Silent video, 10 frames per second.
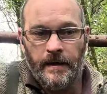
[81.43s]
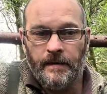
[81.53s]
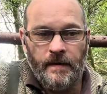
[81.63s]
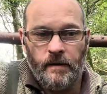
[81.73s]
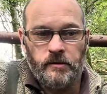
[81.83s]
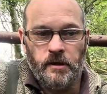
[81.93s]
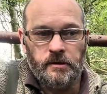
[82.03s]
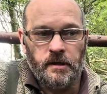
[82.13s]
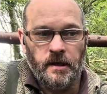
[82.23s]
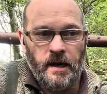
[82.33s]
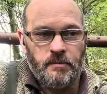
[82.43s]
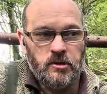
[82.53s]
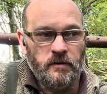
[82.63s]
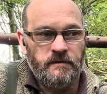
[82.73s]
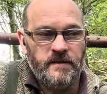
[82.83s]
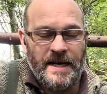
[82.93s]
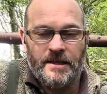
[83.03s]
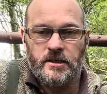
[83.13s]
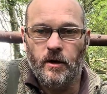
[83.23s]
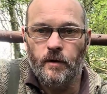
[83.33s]
That turned into an absolute
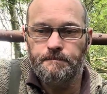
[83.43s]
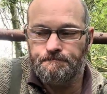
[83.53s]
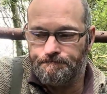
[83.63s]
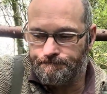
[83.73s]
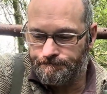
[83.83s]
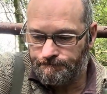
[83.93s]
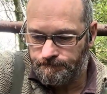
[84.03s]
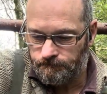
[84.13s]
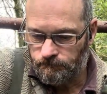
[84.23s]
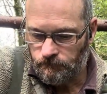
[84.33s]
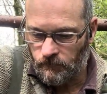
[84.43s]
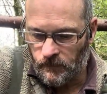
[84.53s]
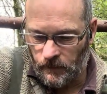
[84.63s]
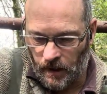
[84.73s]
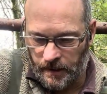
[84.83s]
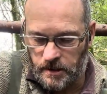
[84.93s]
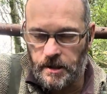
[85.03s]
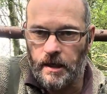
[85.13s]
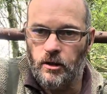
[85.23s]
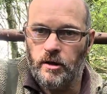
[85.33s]
fiasco, and I
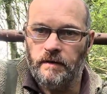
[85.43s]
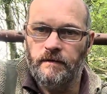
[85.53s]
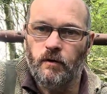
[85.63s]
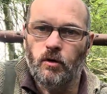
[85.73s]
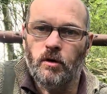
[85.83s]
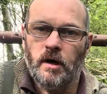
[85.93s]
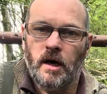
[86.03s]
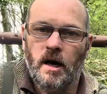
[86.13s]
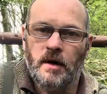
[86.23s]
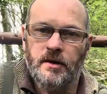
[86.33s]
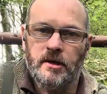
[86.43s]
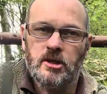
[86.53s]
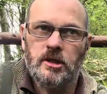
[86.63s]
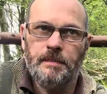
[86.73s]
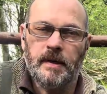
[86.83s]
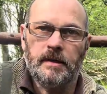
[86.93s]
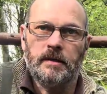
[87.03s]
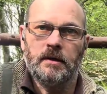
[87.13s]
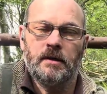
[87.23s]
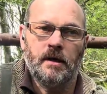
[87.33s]
started looking for other shipping
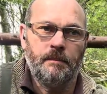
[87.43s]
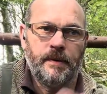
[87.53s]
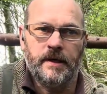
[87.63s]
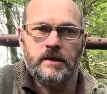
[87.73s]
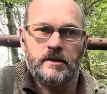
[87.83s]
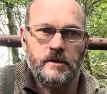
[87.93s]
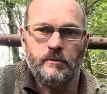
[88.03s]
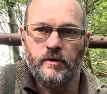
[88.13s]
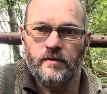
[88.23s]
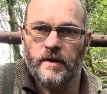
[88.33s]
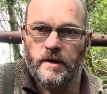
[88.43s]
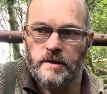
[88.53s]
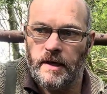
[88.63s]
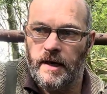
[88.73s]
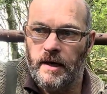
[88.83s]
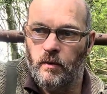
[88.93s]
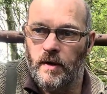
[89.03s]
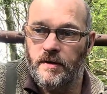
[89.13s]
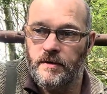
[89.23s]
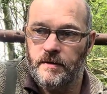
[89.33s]
companies to move things out
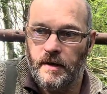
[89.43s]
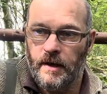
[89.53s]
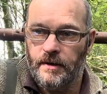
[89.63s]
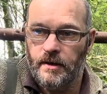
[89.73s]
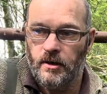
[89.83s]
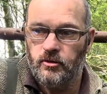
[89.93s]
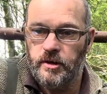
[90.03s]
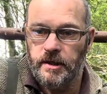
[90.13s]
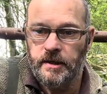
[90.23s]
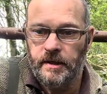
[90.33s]
with the country